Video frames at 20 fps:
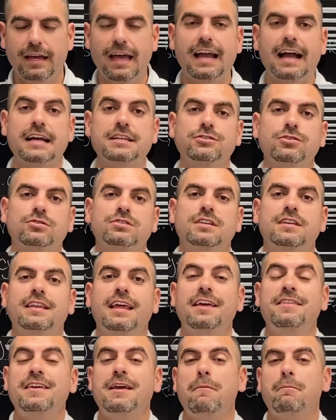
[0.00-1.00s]
Hey guys, so
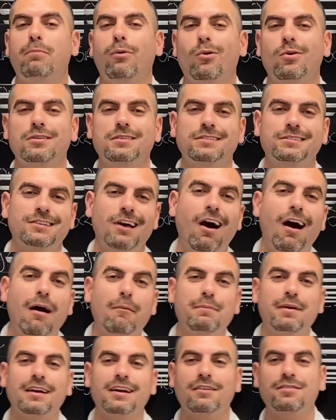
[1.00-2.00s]
today the important
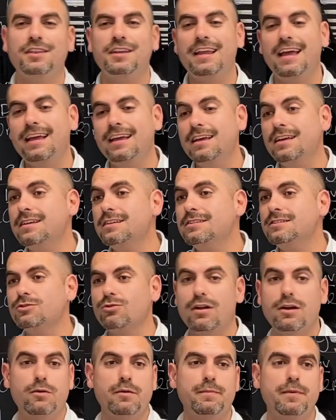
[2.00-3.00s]
topic of the day is
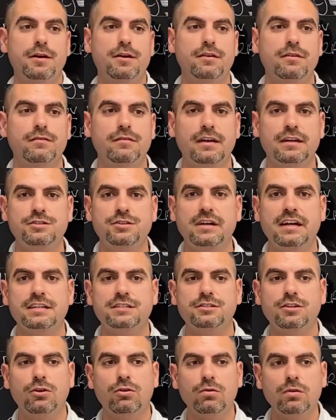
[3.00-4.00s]
credit repair. As you
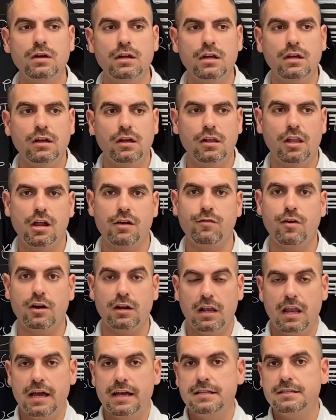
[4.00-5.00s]
guys know, a lot of our
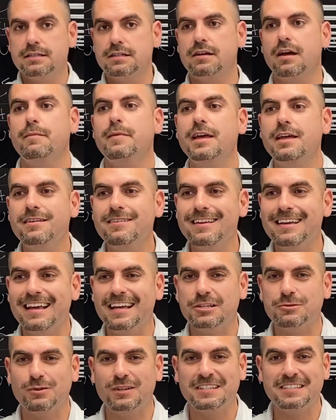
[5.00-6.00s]
clients come in
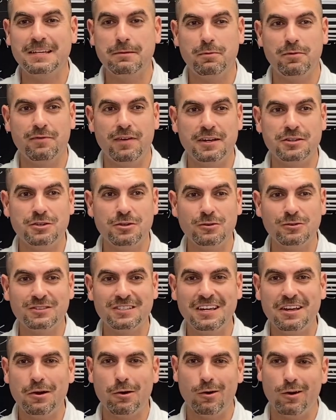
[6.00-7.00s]
as real estate
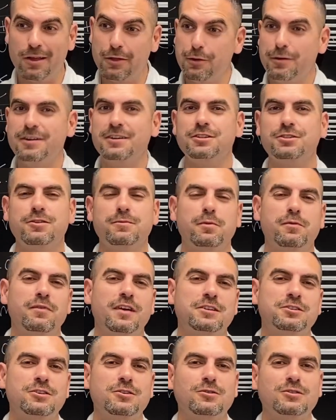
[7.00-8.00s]
professionals or other industry
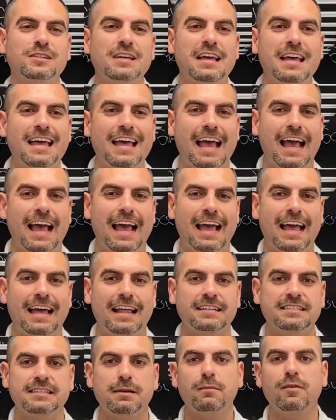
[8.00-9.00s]
professionals,
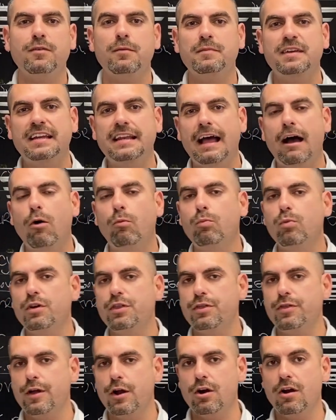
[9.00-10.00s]
and some of them need help
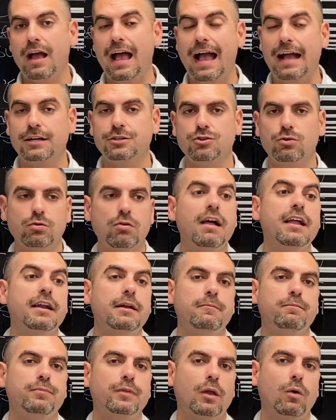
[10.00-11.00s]
with their actual credit.
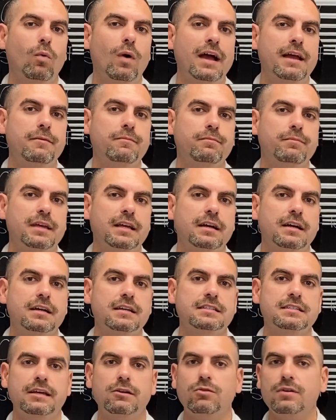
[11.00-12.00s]
Why?
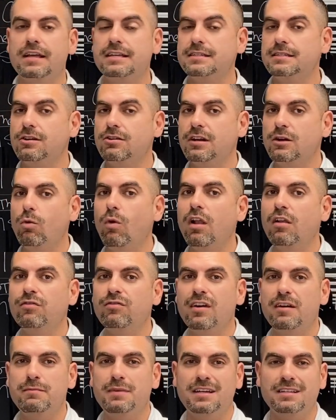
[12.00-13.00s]
Because they don't necessarily
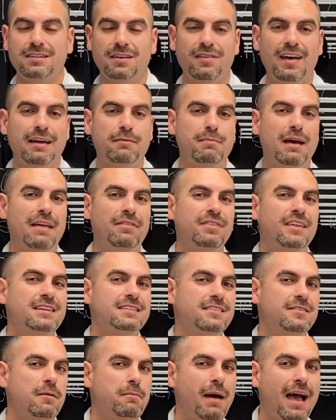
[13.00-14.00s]
qualify, because they've had bad
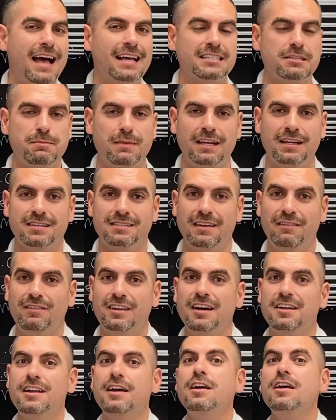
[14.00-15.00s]
things in the past, because they've
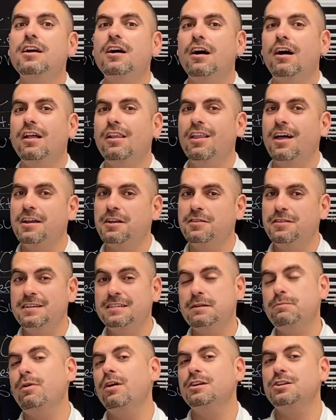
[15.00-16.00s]
done a lot of things
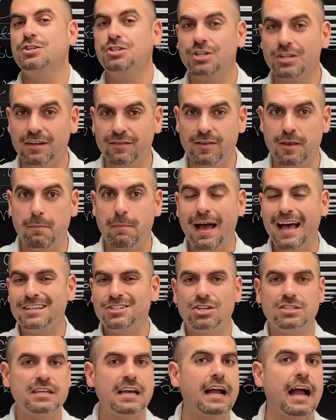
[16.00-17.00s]
they probably should have in the past,
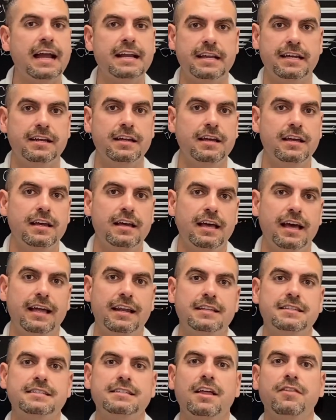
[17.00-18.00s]
just like I did. And
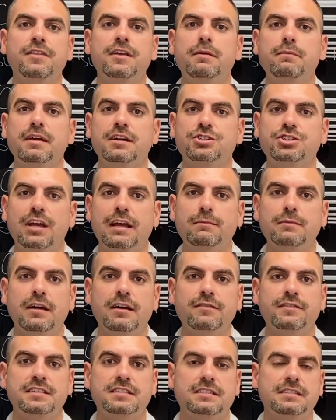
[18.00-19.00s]
it's nothing to be ashamed
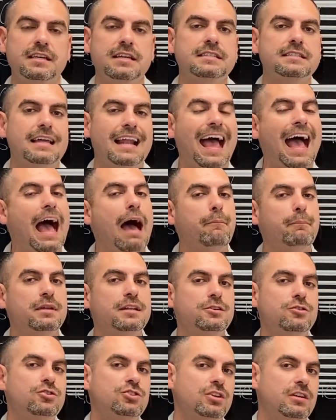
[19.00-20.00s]
of. It's things that
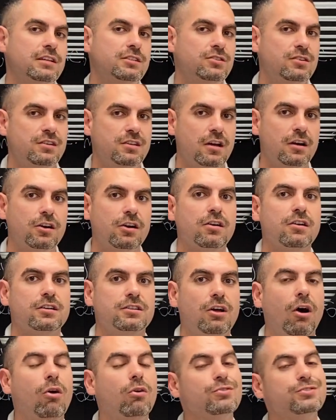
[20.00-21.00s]
happen usually to younger
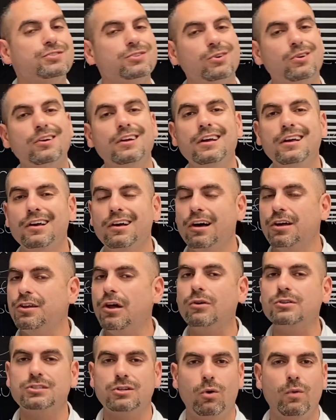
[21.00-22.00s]
adults or
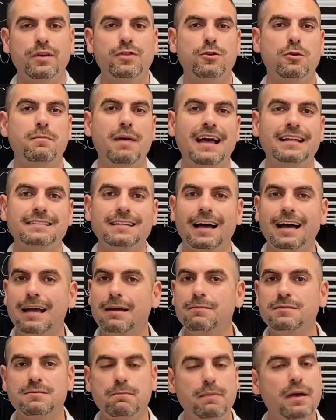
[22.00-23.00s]
adults going through bad
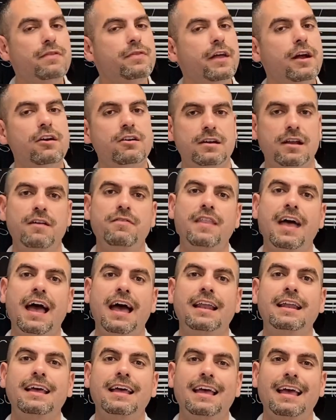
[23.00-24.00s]
times, been there, done
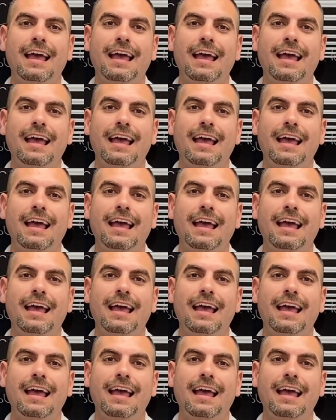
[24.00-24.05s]
that.